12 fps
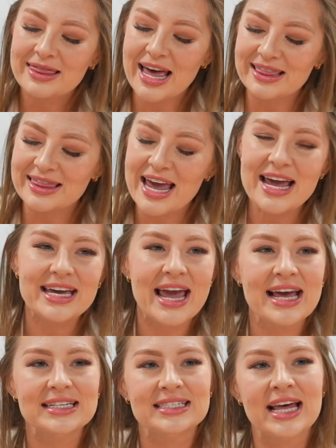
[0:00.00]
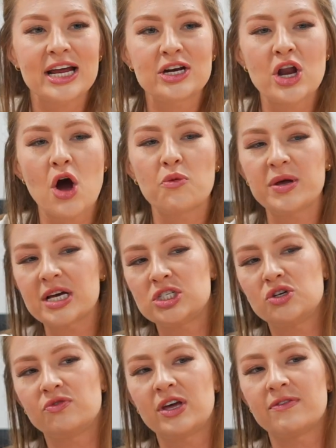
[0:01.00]
that they can't say no because
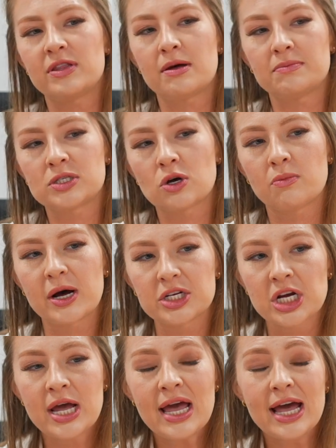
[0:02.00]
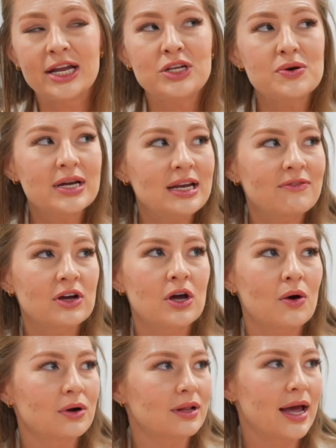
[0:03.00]
you've given them so much. And you can even
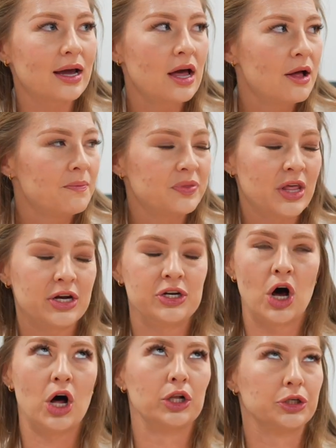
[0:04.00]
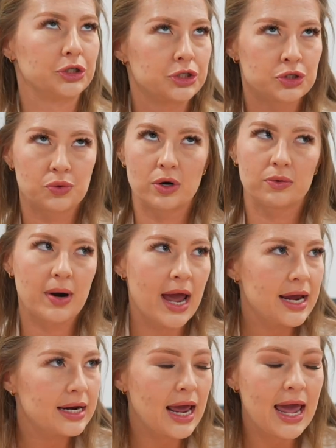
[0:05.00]
go to like the dollar store,
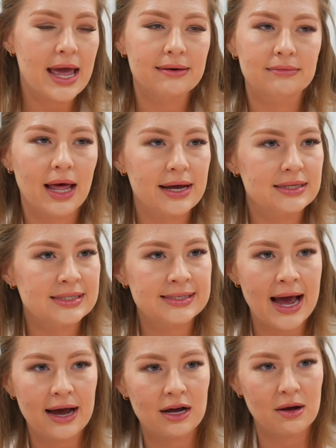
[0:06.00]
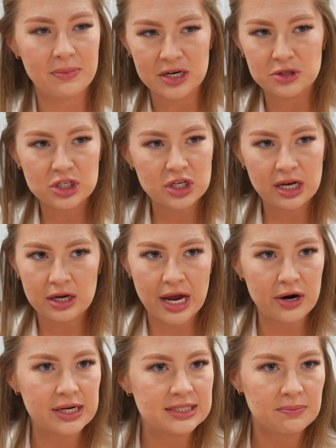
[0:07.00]
right? And like stack up and just
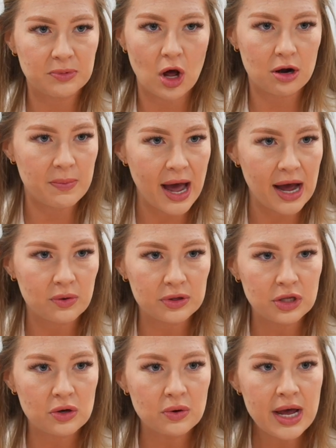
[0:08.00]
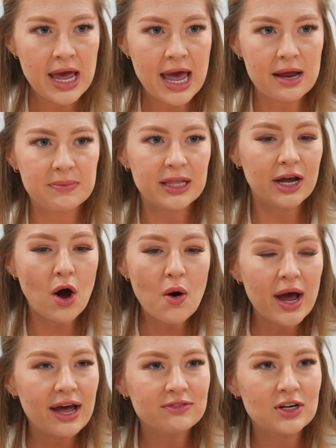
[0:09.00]
carry a Ziploc bag with you and be like, oh, I
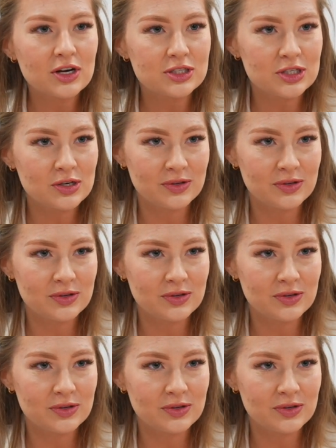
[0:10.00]
have dogs too.